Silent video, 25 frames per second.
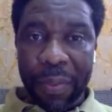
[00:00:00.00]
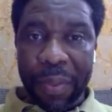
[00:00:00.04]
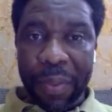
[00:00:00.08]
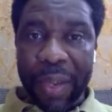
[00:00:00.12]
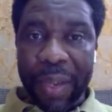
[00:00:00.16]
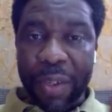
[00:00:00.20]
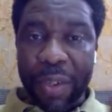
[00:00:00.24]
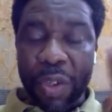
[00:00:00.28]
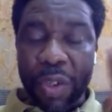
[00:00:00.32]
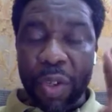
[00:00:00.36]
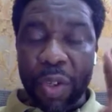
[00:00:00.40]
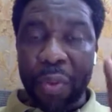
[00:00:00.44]

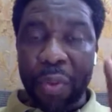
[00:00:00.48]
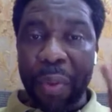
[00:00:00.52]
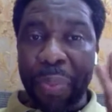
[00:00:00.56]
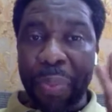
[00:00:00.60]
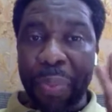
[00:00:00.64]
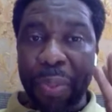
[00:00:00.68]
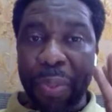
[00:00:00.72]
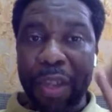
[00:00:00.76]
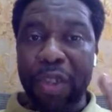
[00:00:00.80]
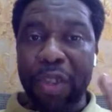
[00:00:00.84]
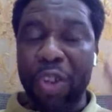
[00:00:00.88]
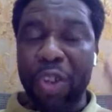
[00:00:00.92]
These
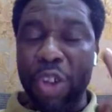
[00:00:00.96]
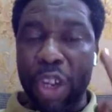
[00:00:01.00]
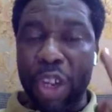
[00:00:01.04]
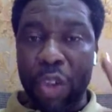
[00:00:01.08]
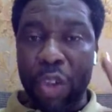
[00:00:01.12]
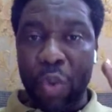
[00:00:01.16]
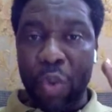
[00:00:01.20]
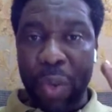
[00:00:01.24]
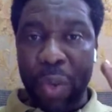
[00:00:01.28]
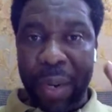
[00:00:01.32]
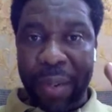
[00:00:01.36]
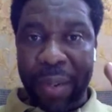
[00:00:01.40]
three things you
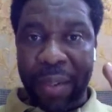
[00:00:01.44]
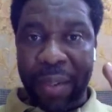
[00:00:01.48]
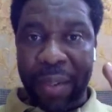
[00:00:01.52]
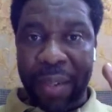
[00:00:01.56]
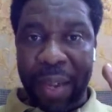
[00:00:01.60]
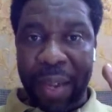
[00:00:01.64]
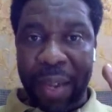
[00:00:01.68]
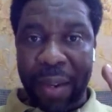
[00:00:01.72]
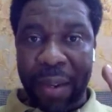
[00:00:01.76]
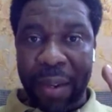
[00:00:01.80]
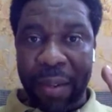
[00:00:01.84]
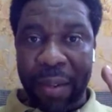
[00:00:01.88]
need to
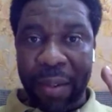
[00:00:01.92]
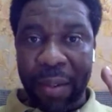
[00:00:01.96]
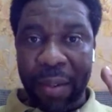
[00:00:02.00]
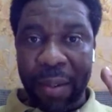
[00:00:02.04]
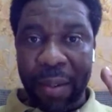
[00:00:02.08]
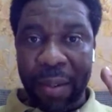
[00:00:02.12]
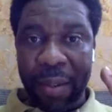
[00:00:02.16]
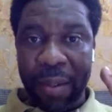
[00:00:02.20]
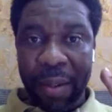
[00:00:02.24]
understand it.